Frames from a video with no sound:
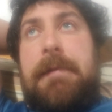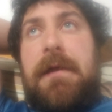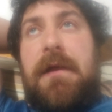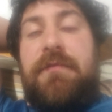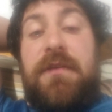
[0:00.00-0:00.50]

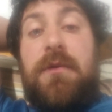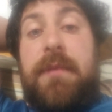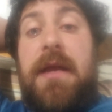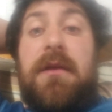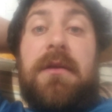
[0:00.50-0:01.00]
uh, feel
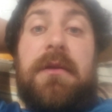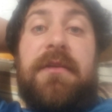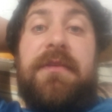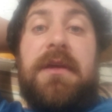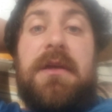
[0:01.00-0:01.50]
better
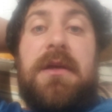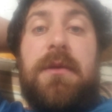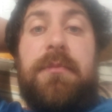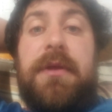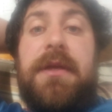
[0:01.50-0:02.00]
if he
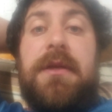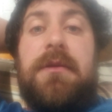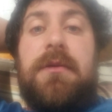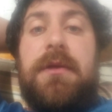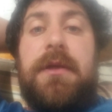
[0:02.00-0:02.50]
completed,
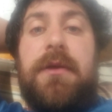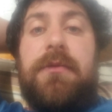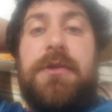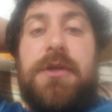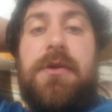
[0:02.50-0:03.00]
you
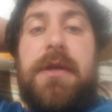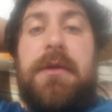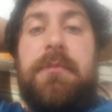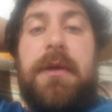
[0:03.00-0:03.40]
know, the journey.